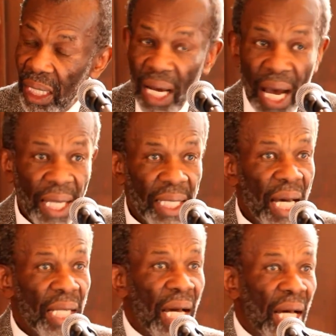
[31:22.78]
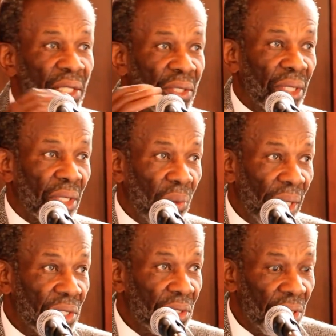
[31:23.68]
I can't answer the
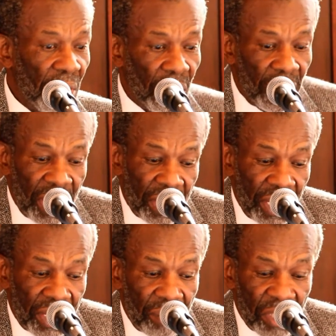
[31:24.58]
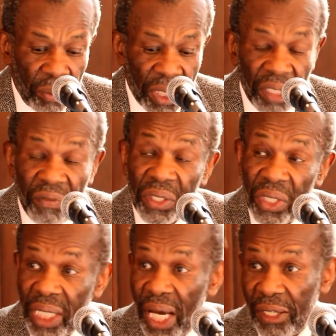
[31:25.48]
question unless there's some specifics
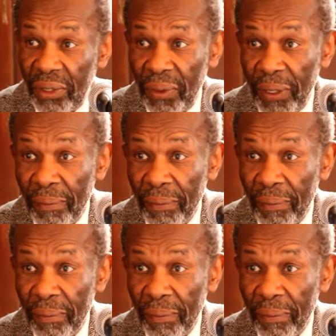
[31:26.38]
attached to it.